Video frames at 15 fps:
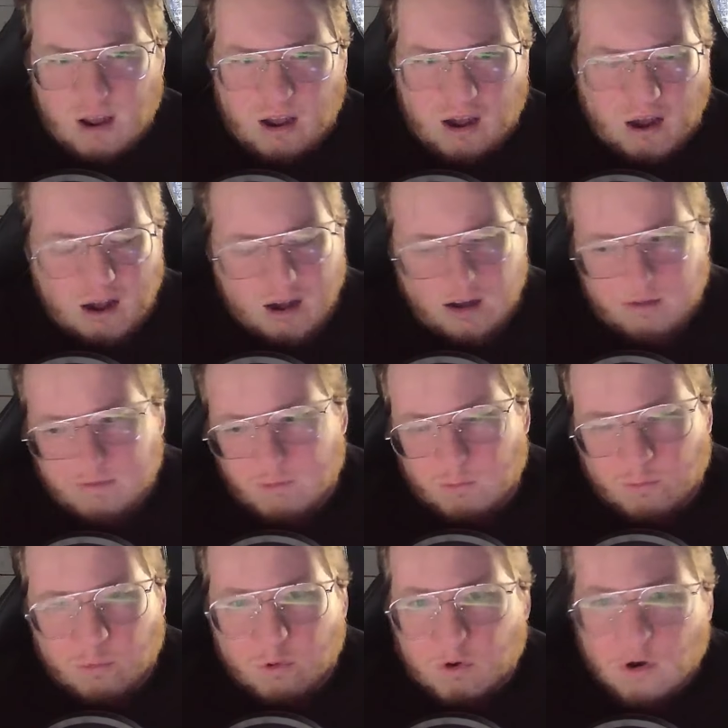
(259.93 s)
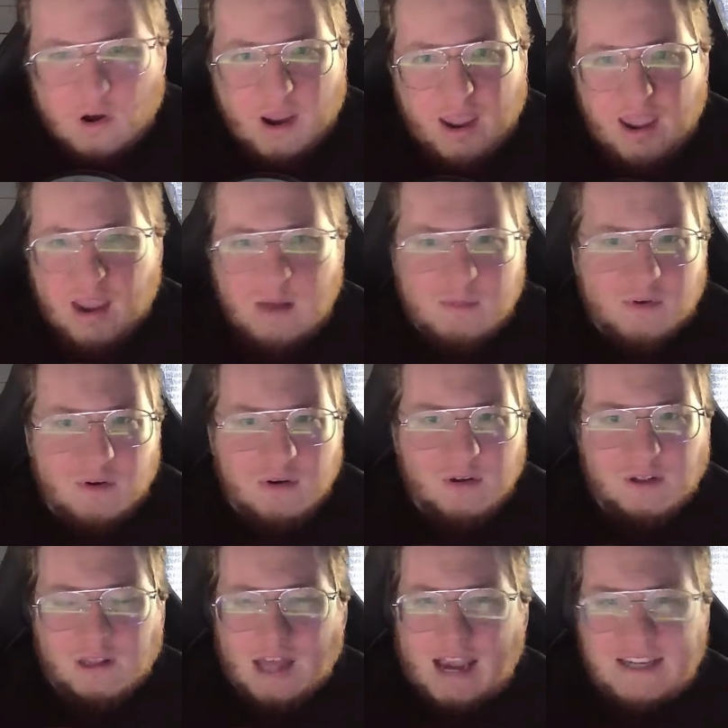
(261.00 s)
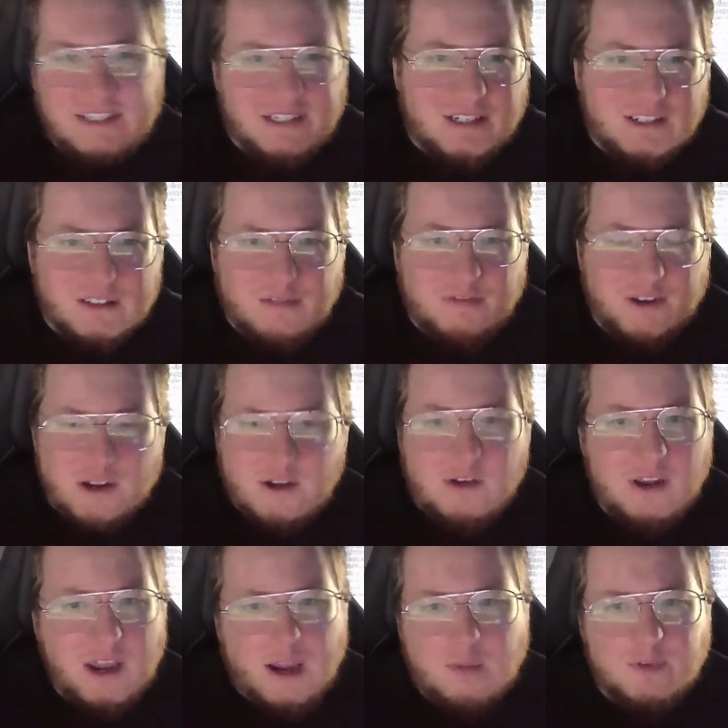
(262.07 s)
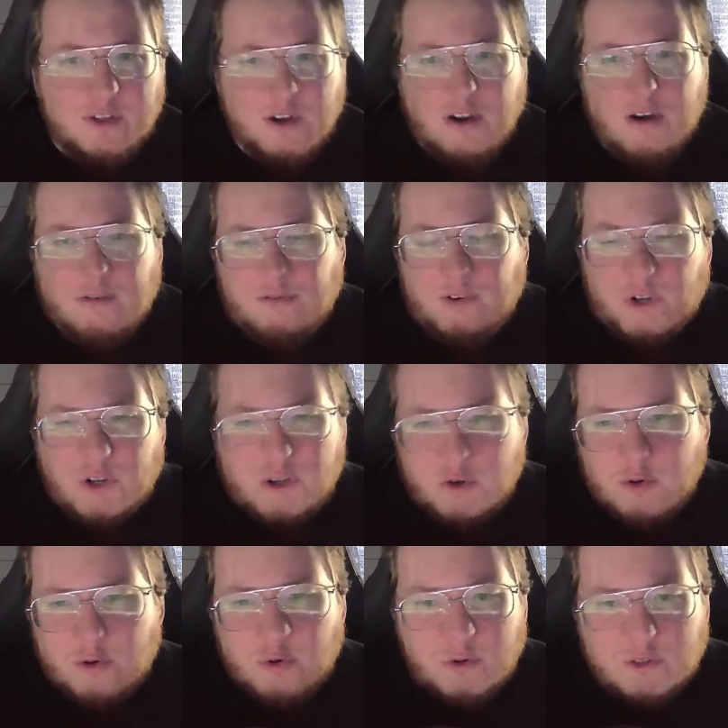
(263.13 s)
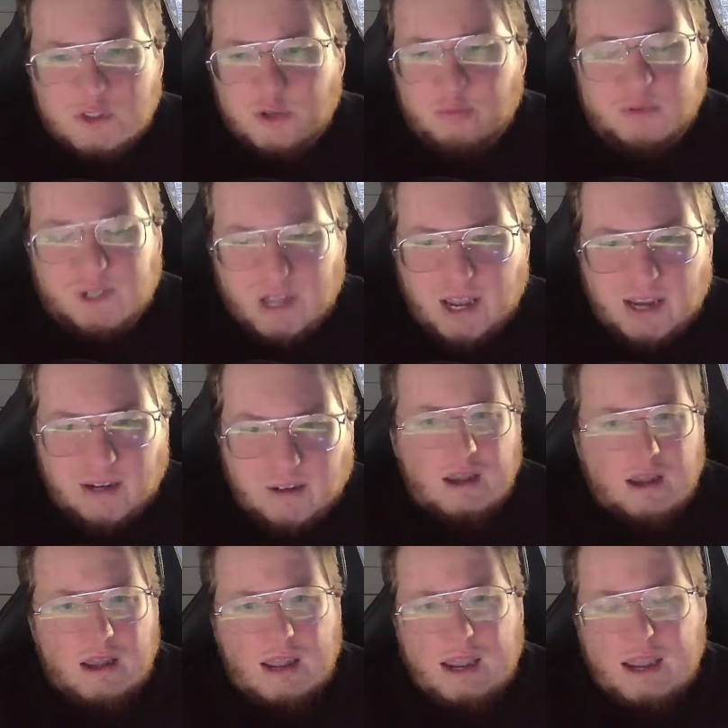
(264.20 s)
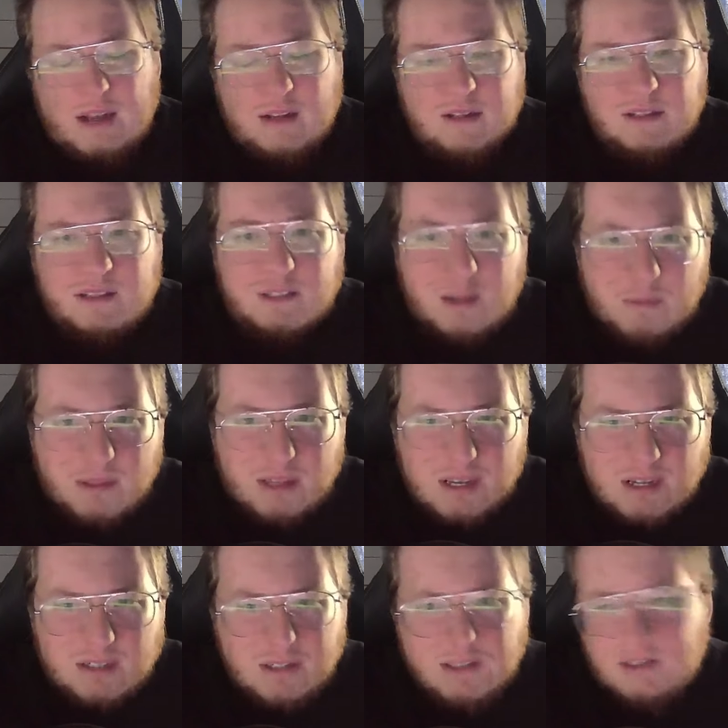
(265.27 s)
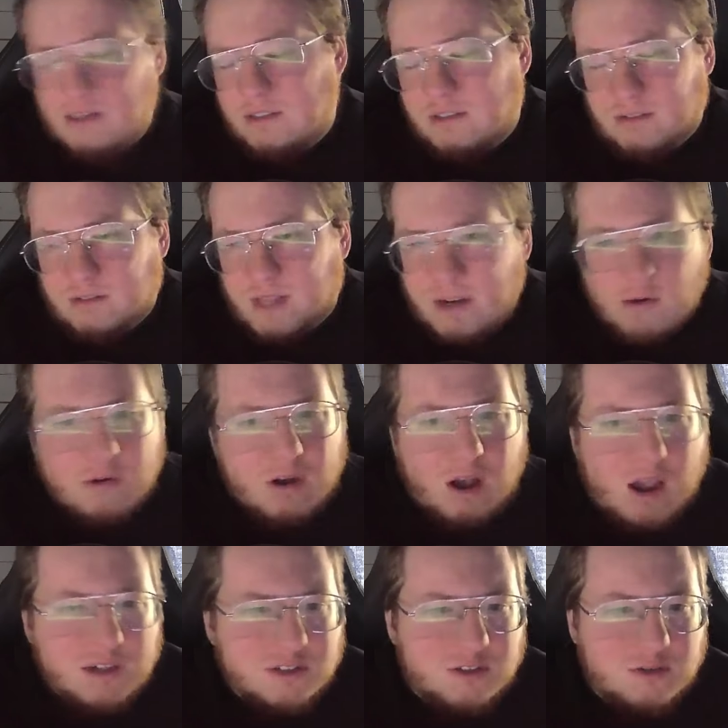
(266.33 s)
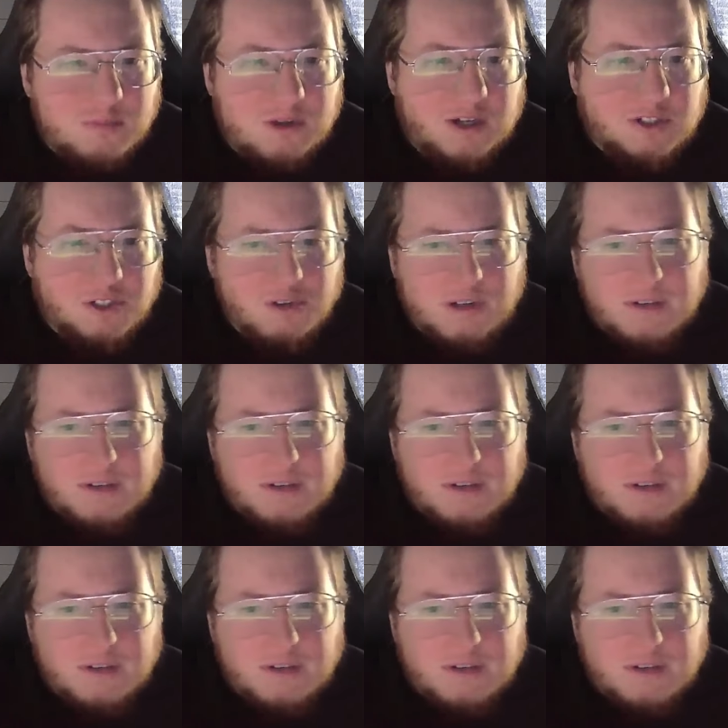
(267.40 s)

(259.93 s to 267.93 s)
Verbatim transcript: of Warhammer licensed video games for you to play. And some of these, they don't cost too much. You can